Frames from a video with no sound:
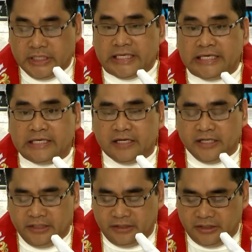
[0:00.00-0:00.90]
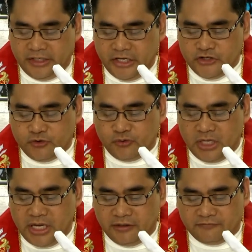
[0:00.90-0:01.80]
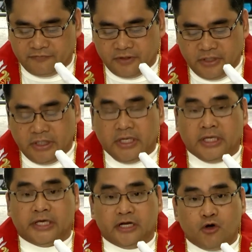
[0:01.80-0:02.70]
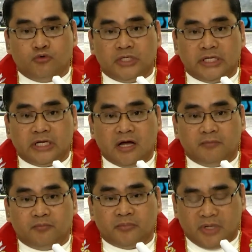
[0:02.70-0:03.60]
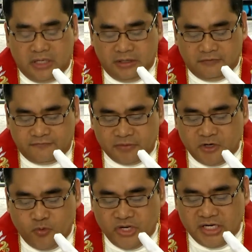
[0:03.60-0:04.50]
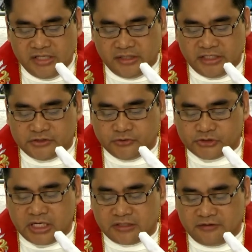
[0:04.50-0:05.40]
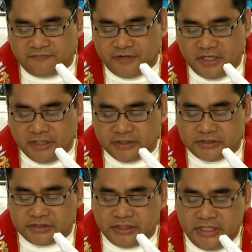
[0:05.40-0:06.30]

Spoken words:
healing, and new life can only come from the willingness to sacrifice